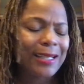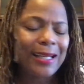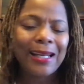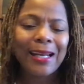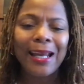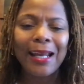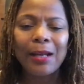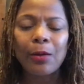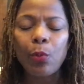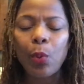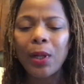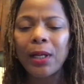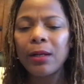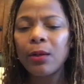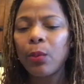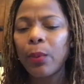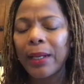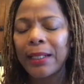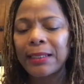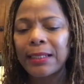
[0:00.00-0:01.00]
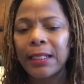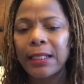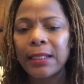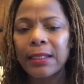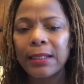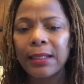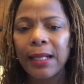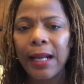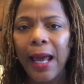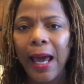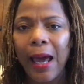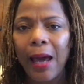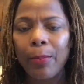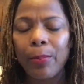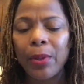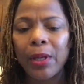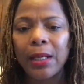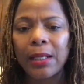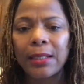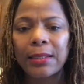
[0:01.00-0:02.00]
And one of the ways it could
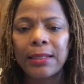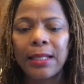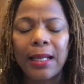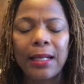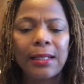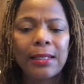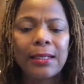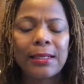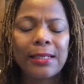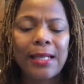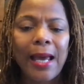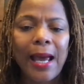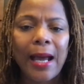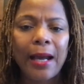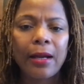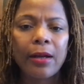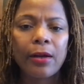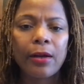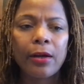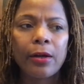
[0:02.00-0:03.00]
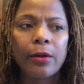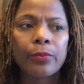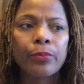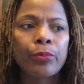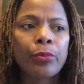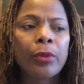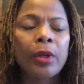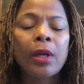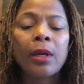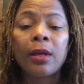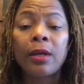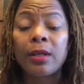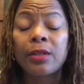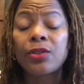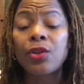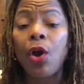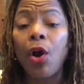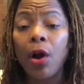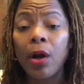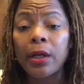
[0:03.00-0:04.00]
happen is that an attacker could
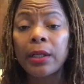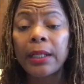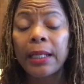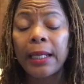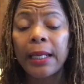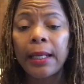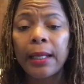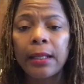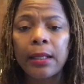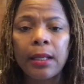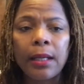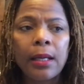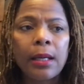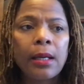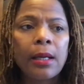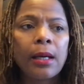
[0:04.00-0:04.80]
target